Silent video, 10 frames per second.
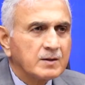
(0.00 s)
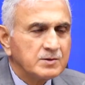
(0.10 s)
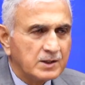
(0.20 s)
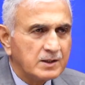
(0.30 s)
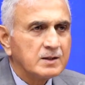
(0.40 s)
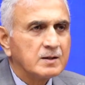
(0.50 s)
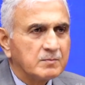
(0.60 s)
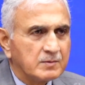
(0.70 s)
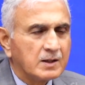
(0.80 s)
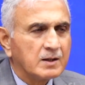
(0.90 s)

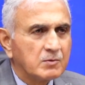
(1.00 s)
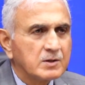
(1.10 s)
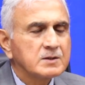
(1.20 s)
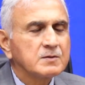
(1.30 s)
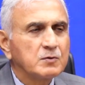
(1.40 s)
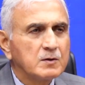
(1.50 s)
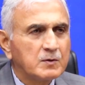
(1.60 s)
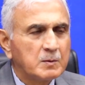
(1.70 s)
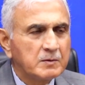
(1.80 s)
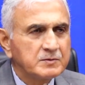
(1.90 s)
JEM, yeah. What is the full
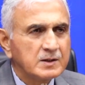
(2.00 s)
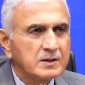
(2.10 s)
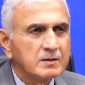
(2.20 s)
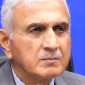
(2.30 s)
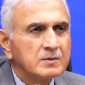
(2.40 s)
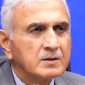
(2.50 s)
form of JEM?